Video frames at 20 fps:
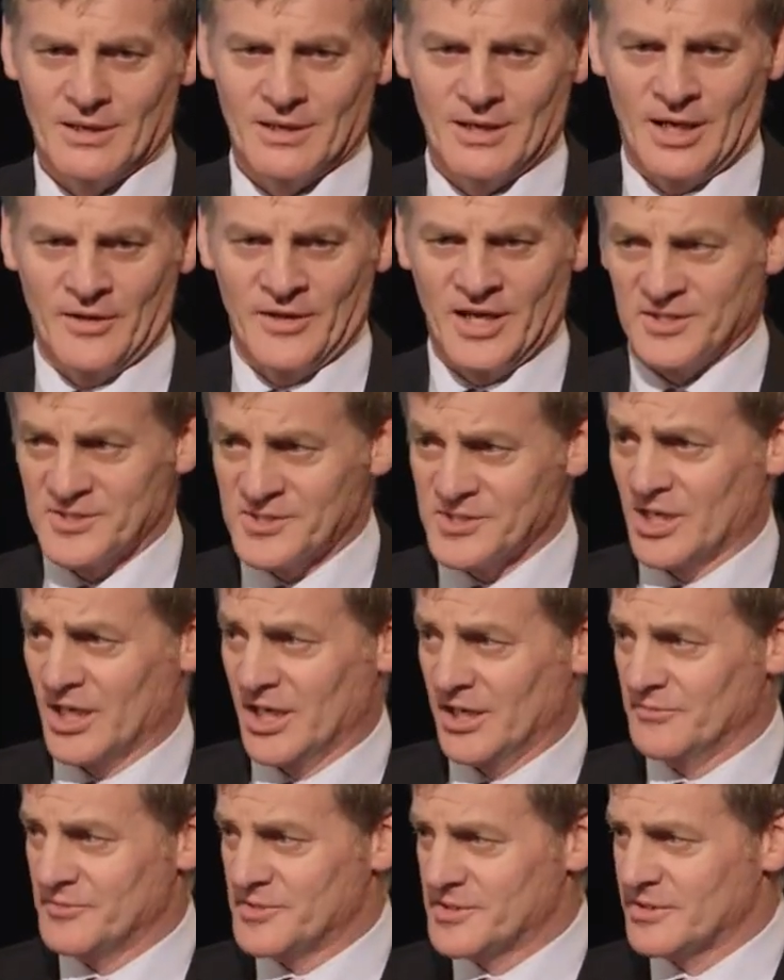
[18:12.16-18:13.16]
And that
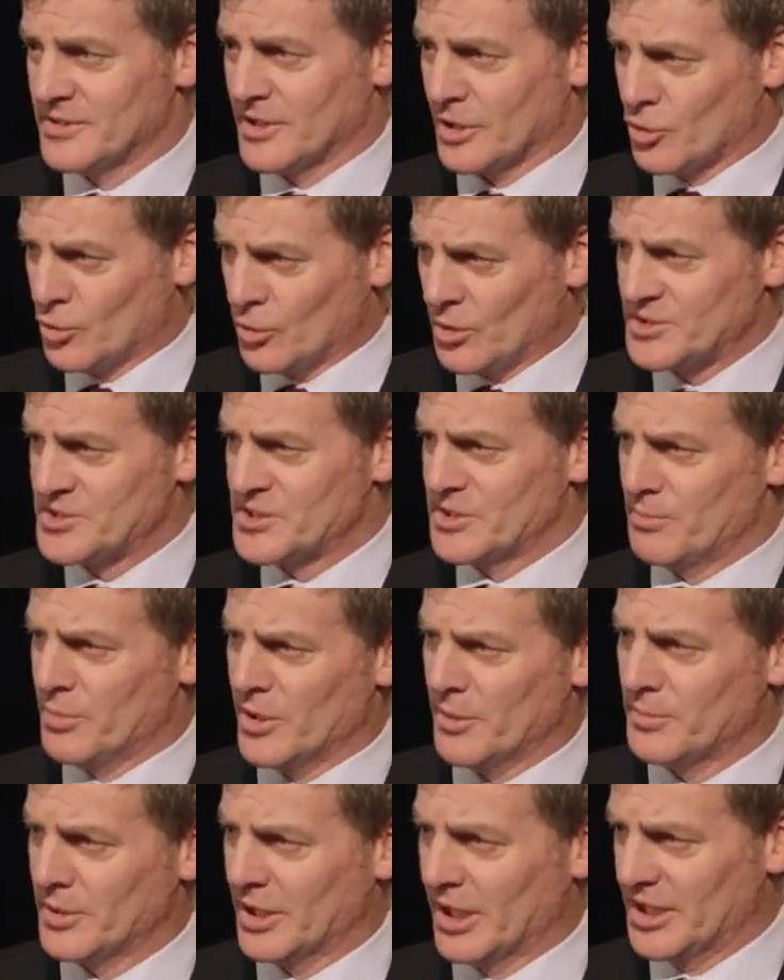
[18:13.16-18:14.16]
saves, across the
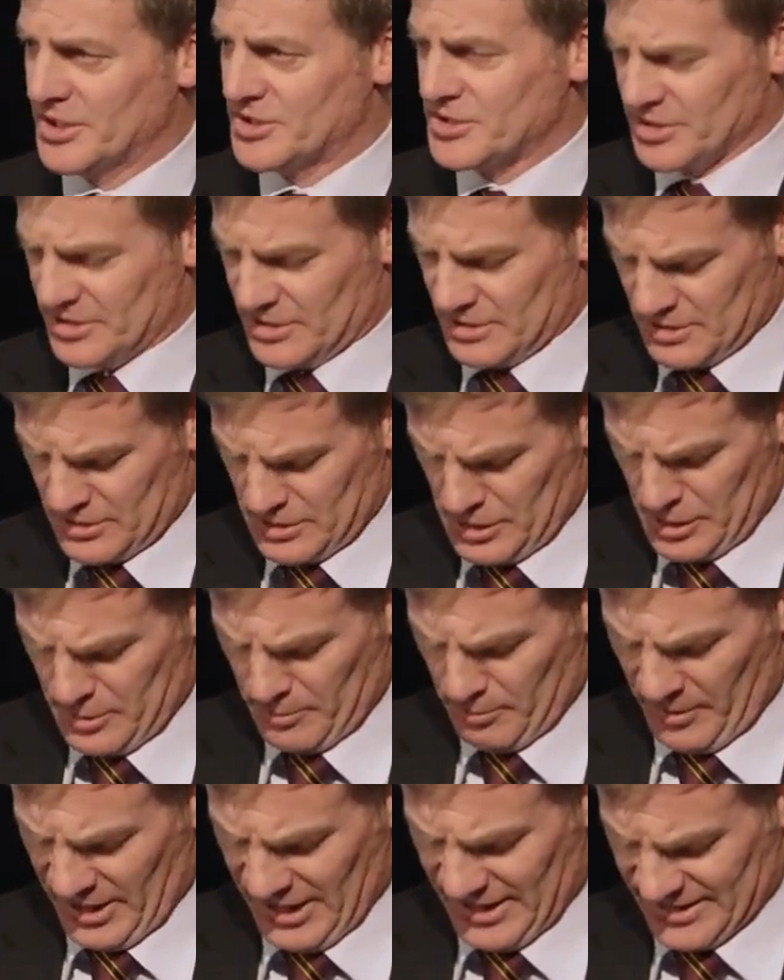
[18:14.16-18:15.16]
population,
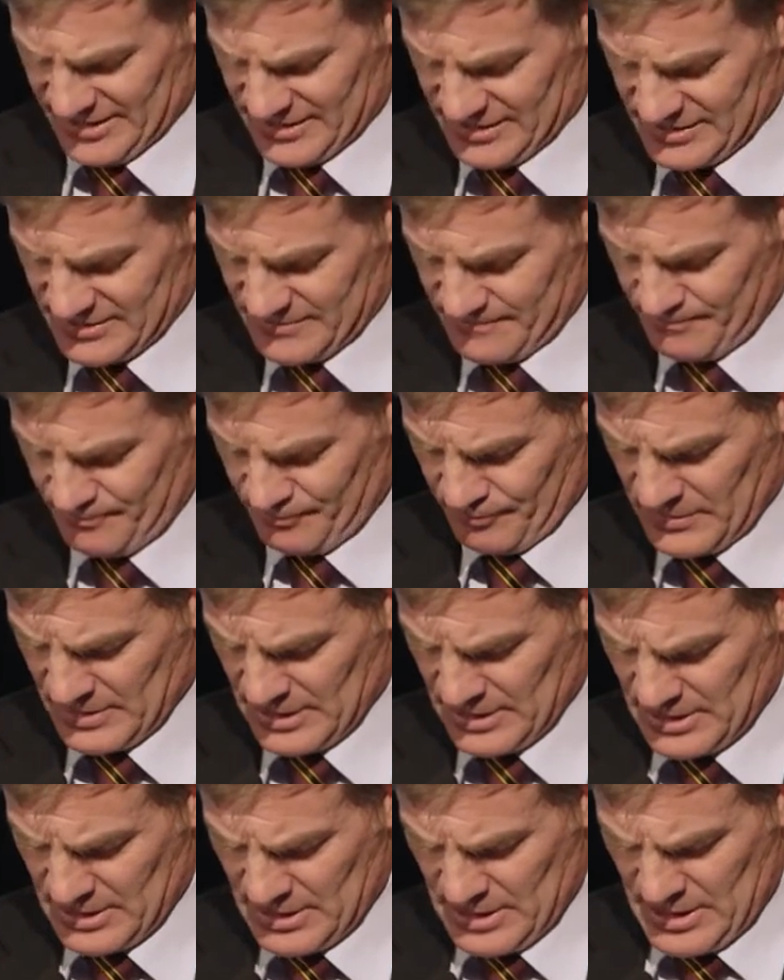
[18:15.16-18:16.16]
millions.
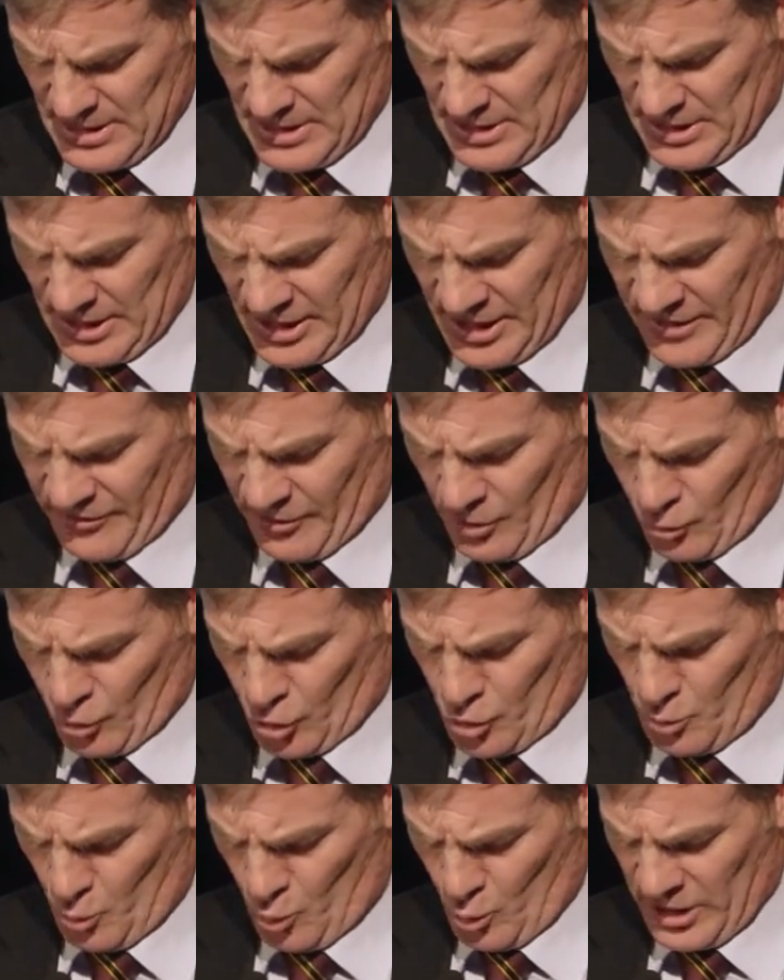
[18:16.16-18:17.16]
Another
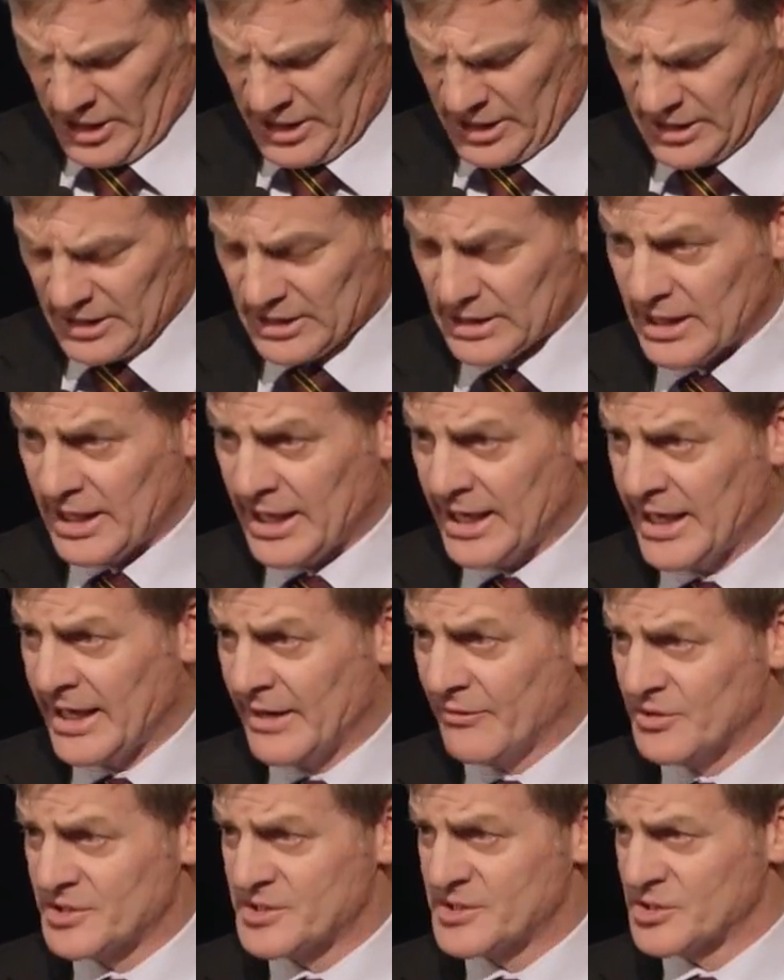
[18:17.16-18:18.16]
group where
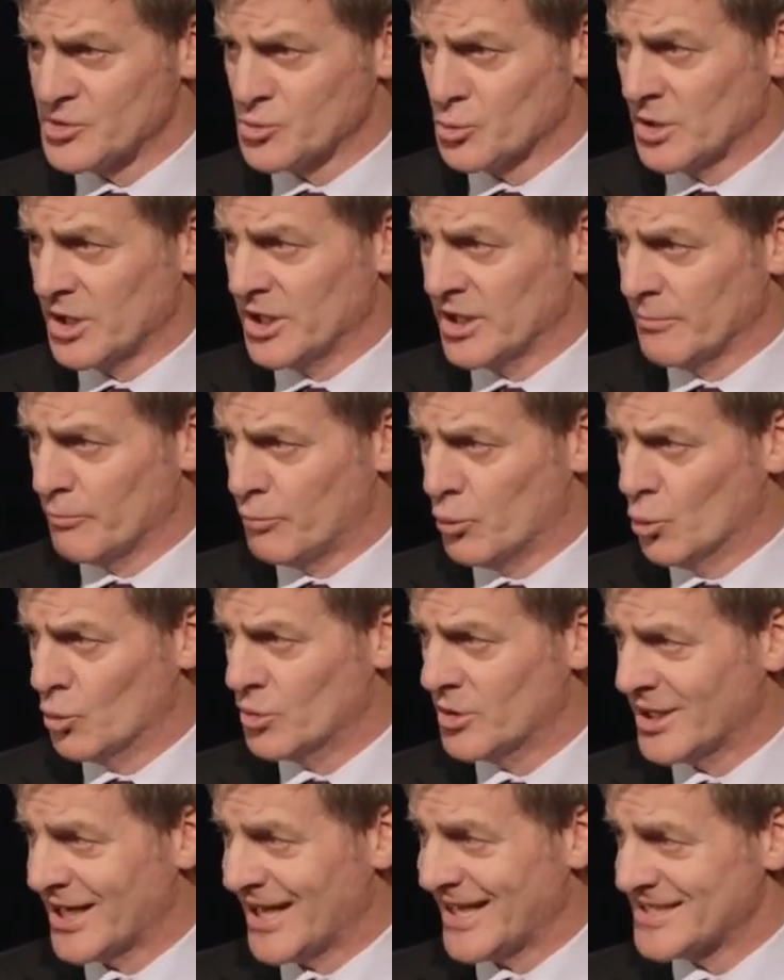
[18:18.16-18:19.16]
this is really
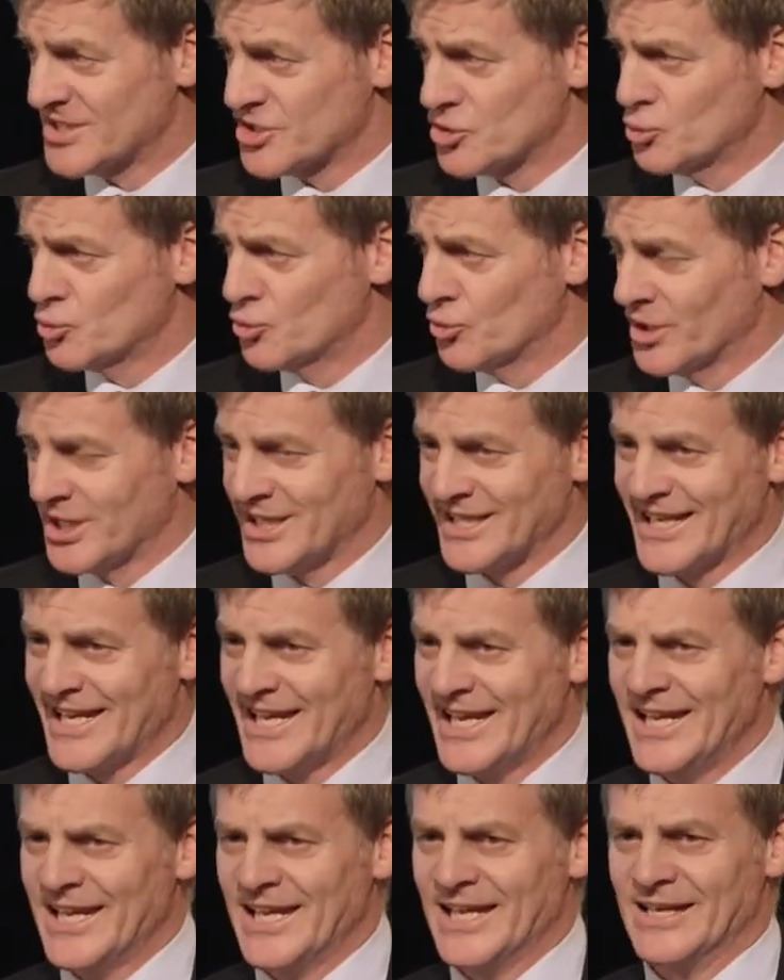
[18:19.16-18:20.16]
important are children in
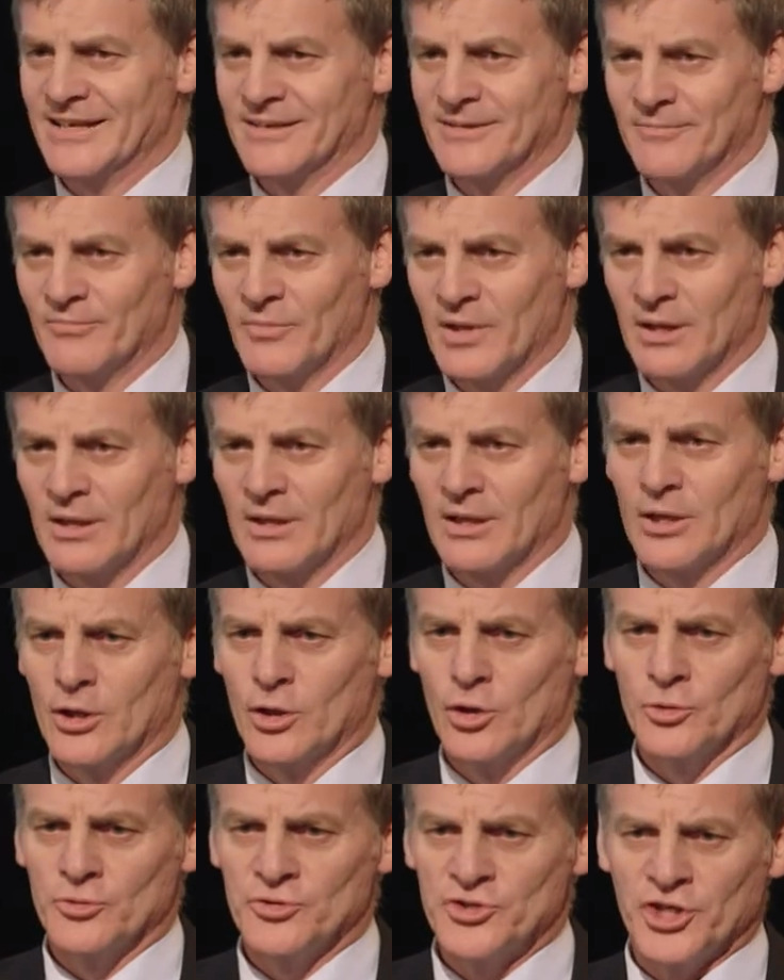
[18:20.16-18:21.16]
care,
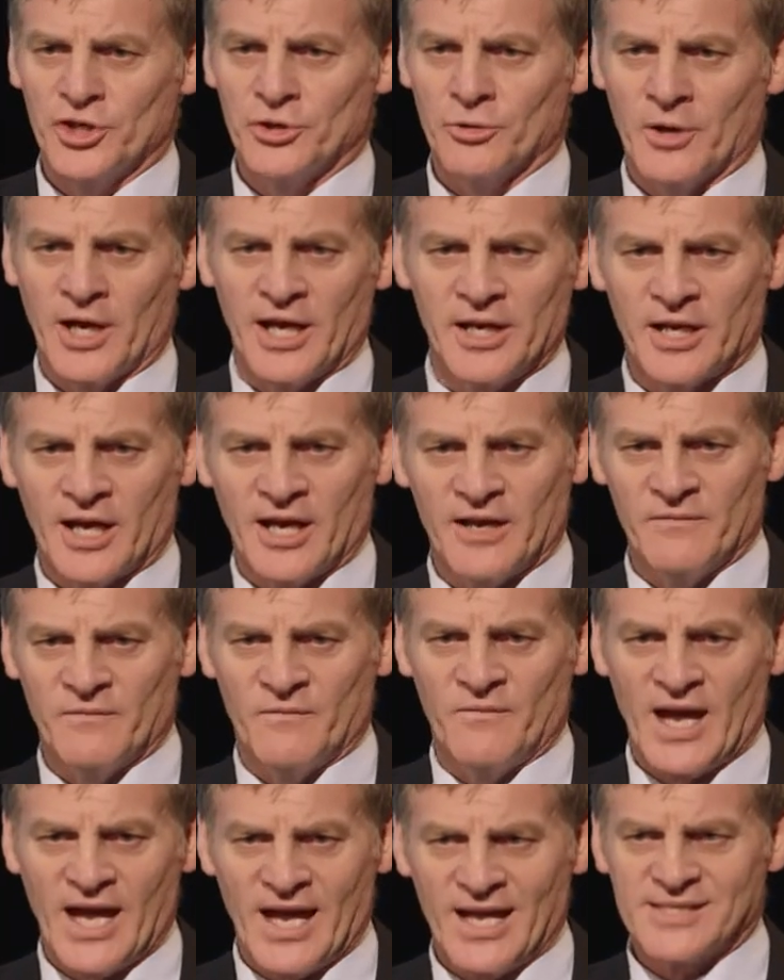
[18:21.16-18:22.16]
who generate a
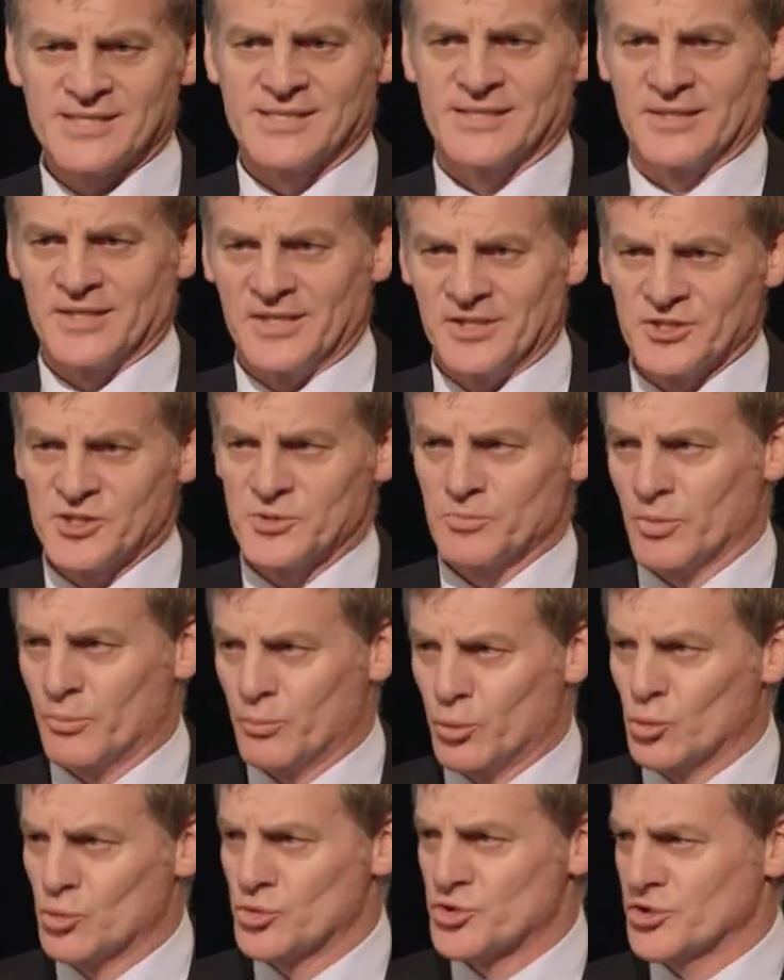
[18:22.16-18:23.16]
vastly
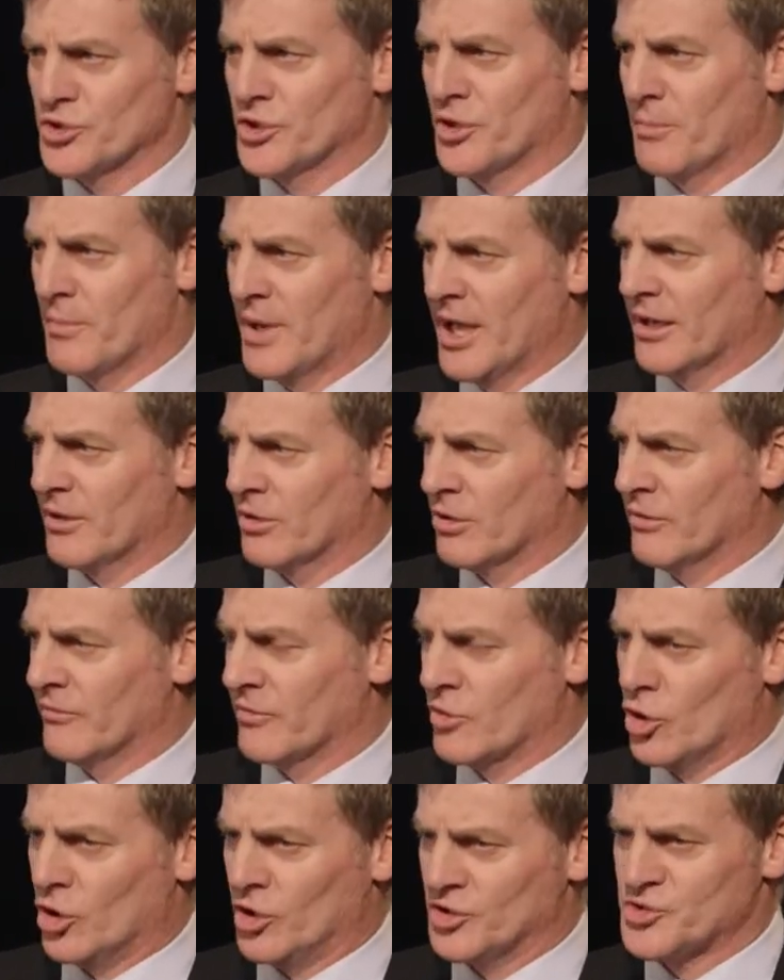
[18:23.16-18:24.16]
disproportionate amount of
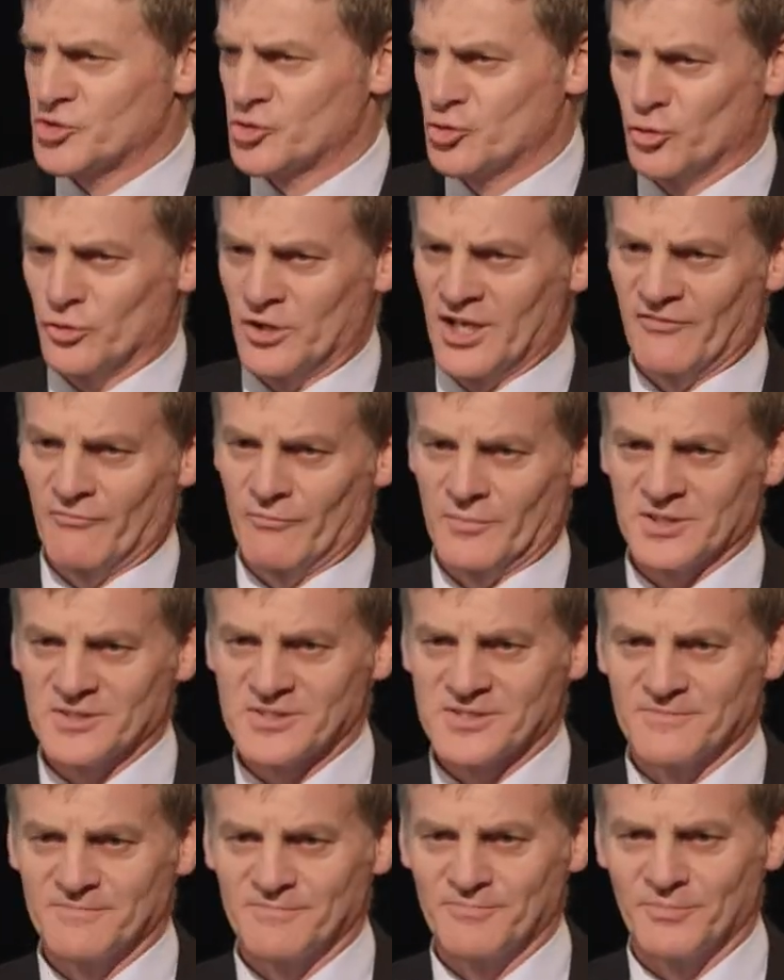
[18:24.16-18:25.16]
cost to governments.